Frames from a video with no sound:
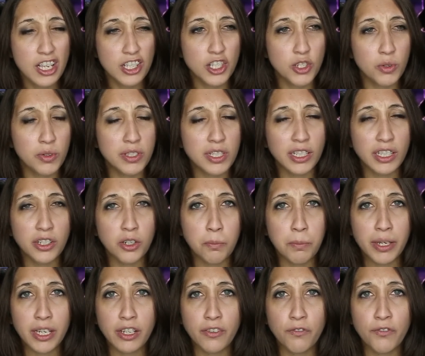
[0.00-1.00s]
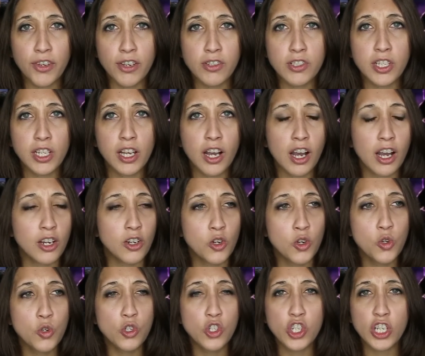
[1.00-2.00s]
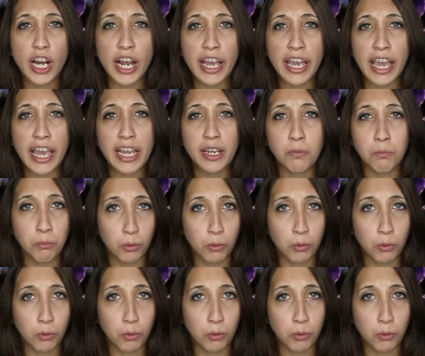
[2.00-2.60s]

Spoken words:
So it was a little bit confusing on who should I hate